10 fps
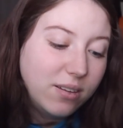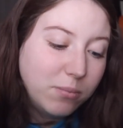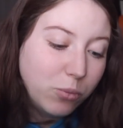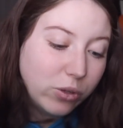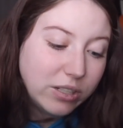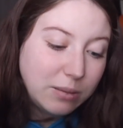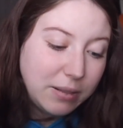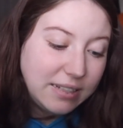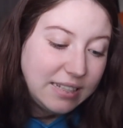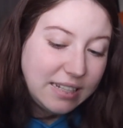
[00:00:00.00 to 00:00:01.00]
more
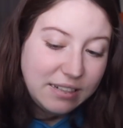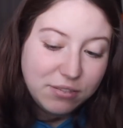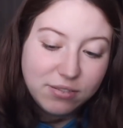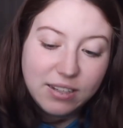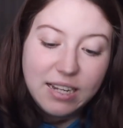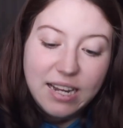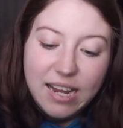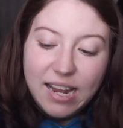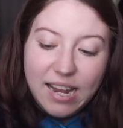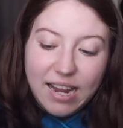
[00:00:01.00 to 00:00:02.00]
expensive,
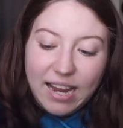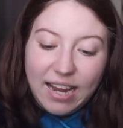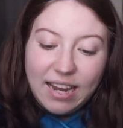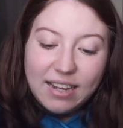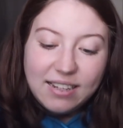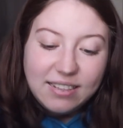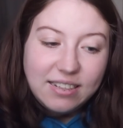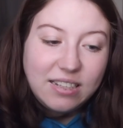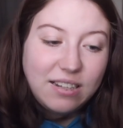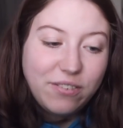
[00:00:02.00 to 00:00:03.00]
and
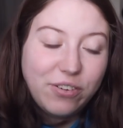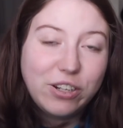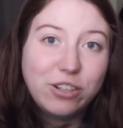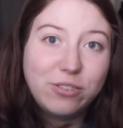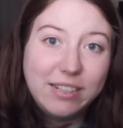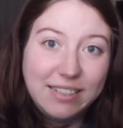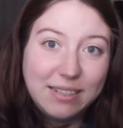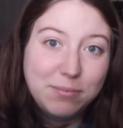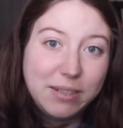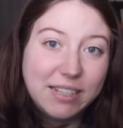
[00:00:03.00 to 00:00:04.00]
for good
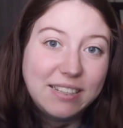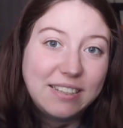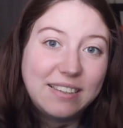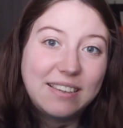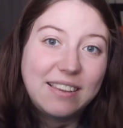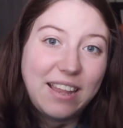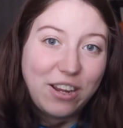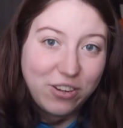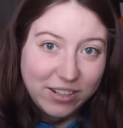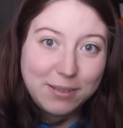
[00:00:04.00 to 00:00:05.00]
reason, because they
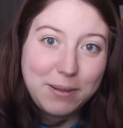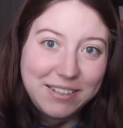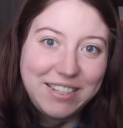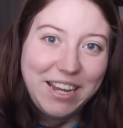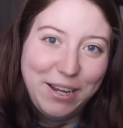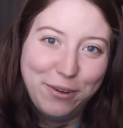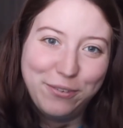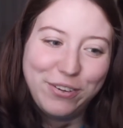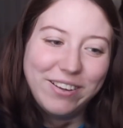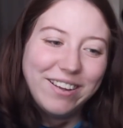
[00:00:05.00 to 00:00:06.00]
are expensive.